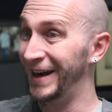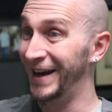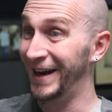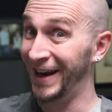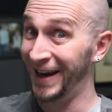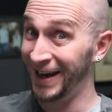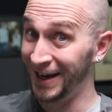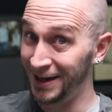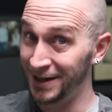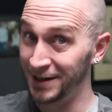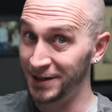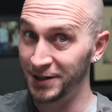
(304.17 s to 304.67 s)

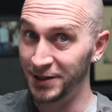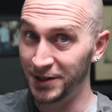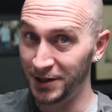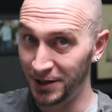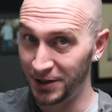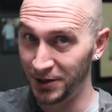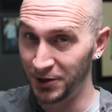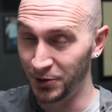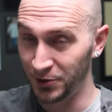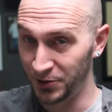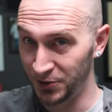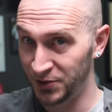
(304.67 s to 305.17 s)
and
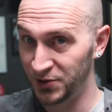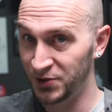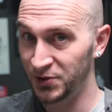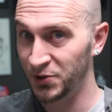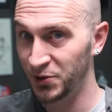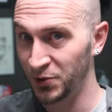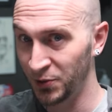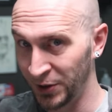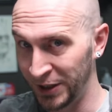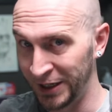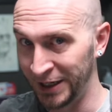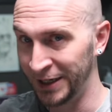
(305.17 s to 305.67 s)
your
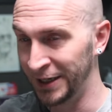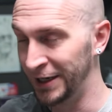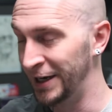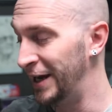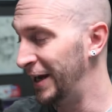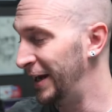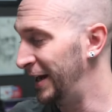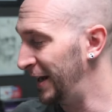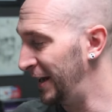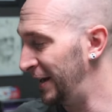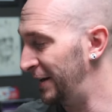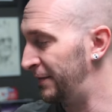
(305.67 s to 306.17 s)

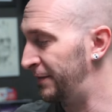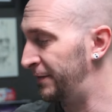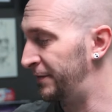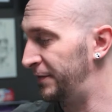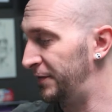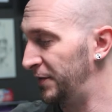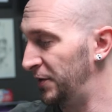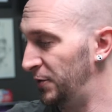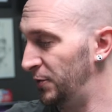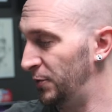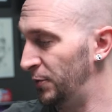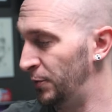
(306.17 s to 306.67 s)
screen
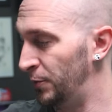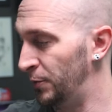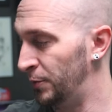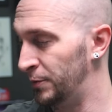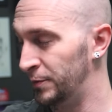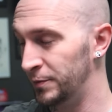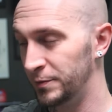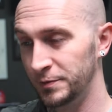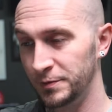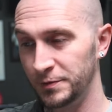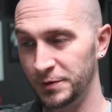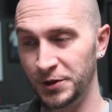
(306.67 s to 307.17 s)
if you
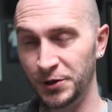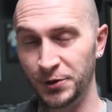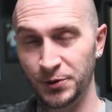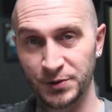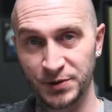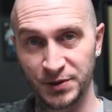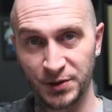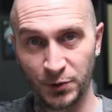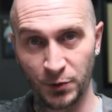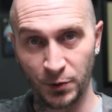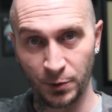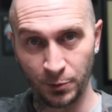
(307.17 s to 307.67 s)

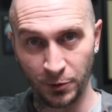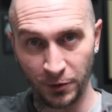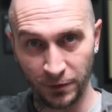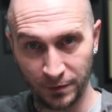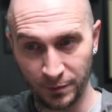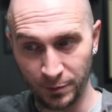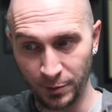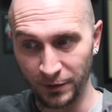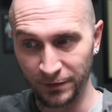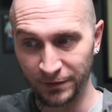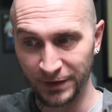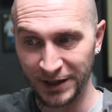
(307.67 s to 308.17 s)
use the
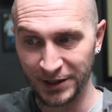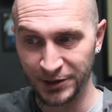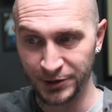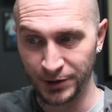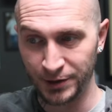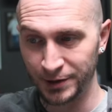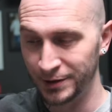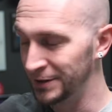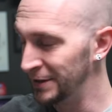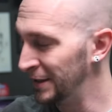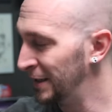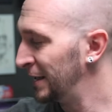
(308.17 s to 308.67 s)
removable
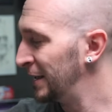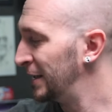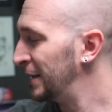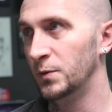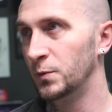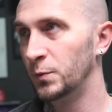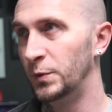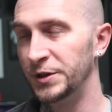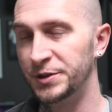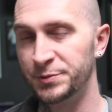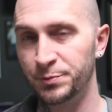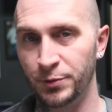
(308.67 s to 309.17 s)
feature.
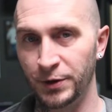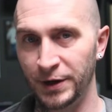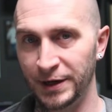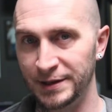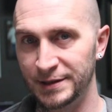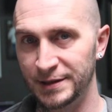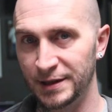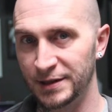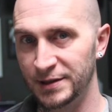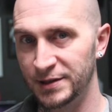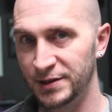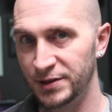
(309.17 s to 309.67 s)
Which
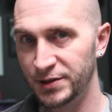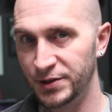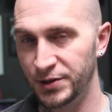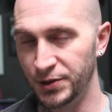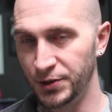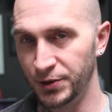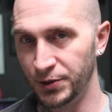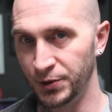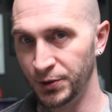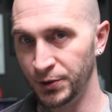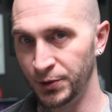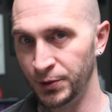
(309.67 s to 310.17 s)
brings us
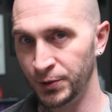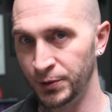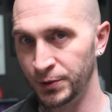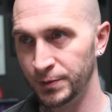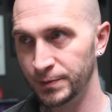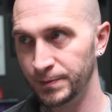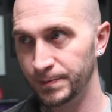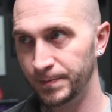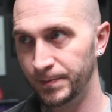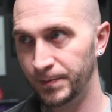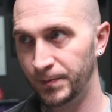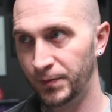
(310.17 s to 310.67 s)
to
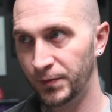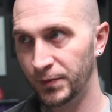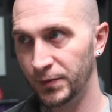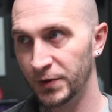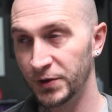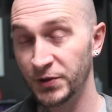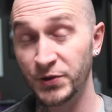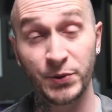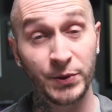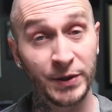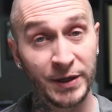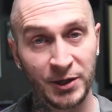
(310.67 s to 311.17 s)

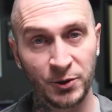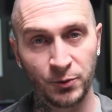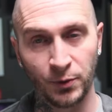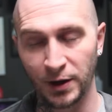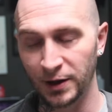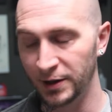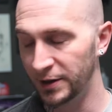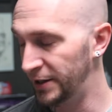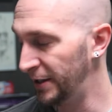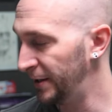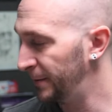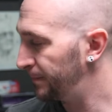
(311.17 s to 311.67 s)
the screen
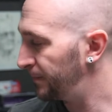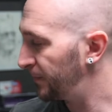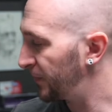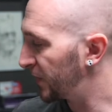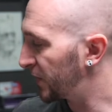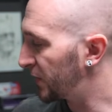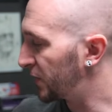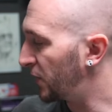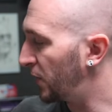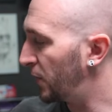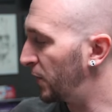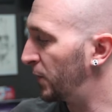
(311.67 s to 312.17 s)
quality.
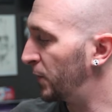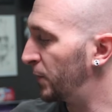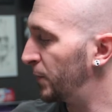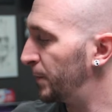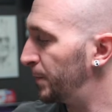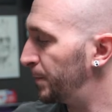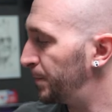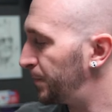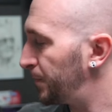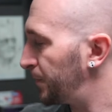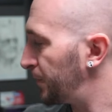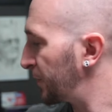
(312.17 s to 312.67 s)

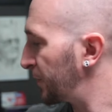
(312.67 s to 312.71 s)
So